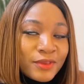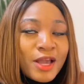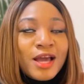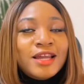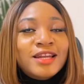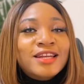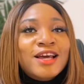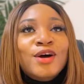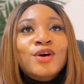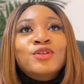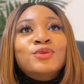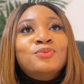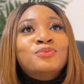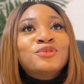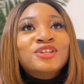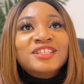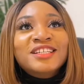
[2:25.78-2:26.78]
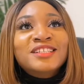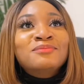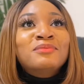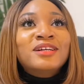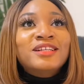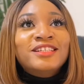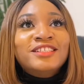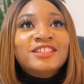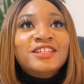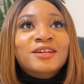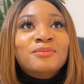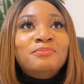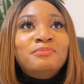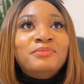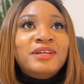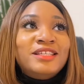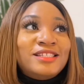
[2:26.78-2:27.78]
Now, the project manager
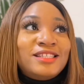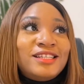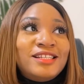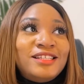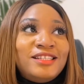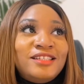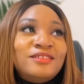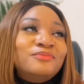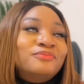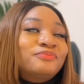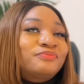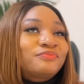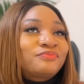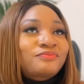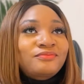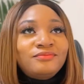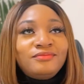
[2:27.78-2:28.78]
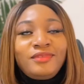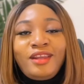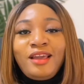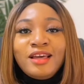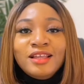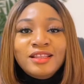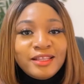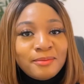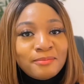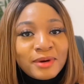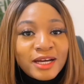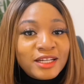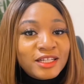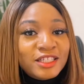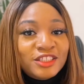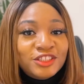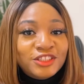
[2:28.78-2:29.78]
basically they
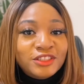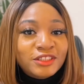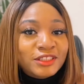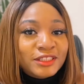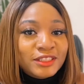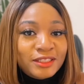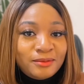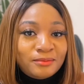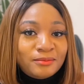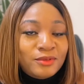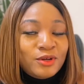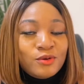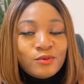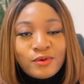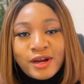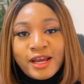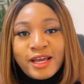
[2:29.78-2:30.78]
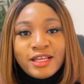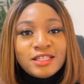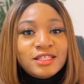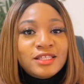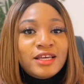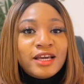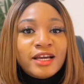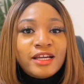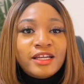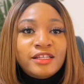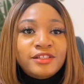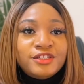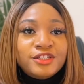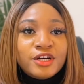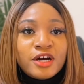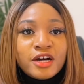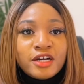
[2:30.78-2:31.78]
manage the team, right? They are in
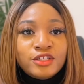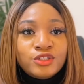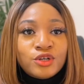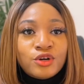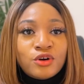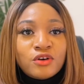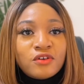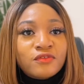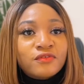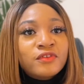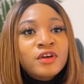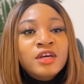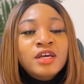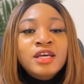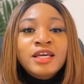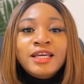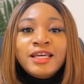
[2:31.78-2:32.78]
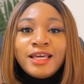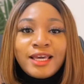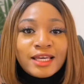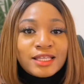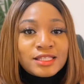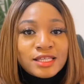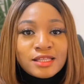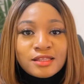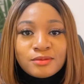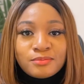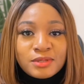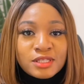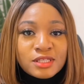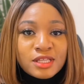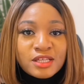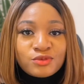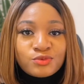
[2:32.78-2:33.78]
charge of getting the
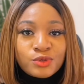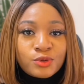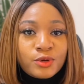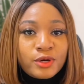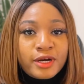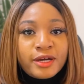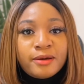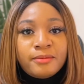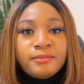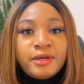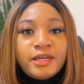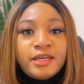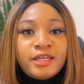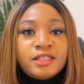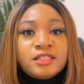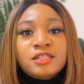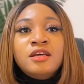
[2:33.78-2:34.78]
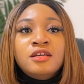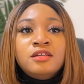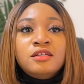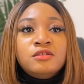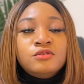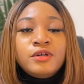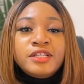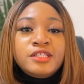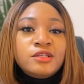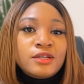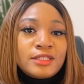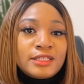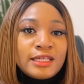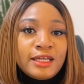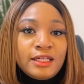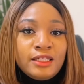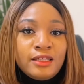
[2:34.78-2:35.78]
business requirements. I talked
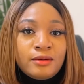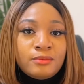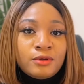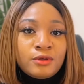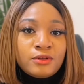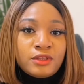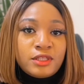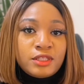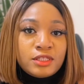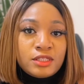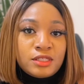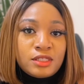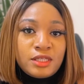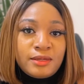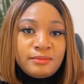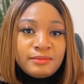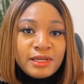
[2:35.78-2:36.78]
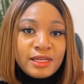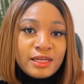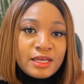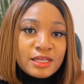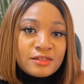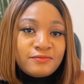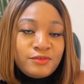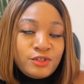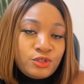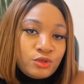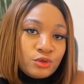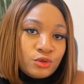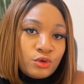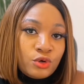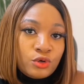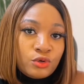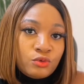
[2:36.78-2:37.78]
slightly about this in my last video
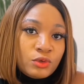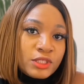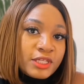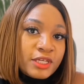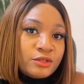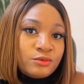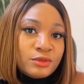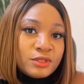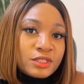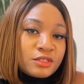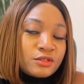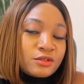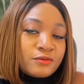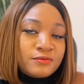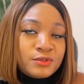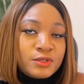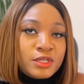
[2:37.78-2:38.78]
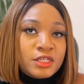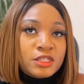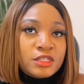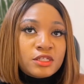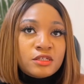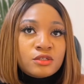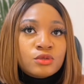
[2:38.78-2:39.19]
on what I do as a software engineer.